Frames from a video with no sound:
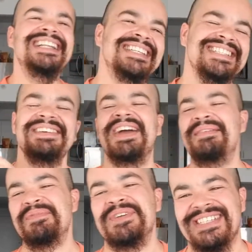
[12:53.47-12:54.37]
Listen, I've
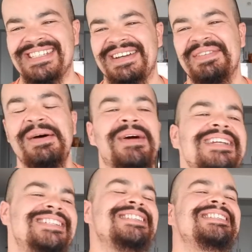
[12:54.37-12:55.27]
got more shit coming up.
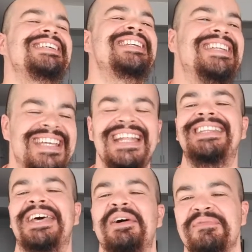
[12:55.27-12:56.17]
I just needed to
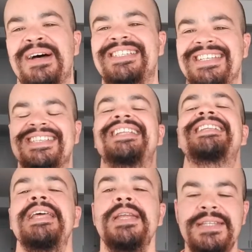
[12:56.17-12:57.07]
get that off my chest. I
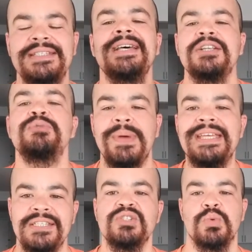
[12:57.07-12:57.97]
needed to touch
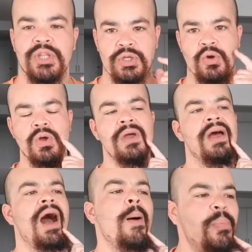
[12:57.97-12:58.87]
bases with you.
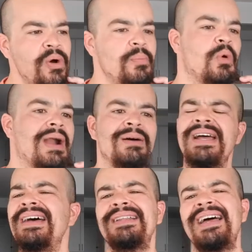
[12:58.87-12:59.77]
I'll put more out.
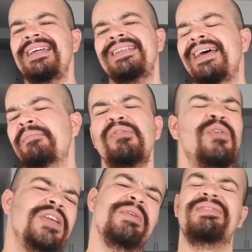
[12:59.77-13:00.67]
And
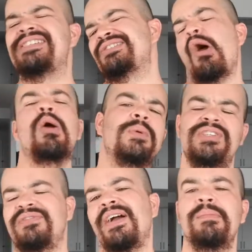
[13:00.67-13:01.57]
before you even start
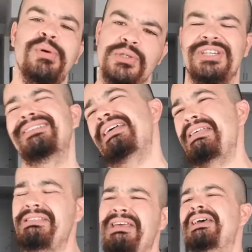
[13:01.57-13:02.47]
with your fucking bullshit,
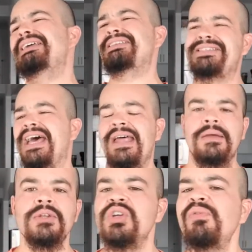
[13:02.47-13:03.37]

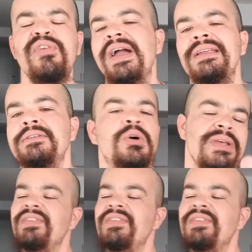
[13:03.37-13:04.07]
don't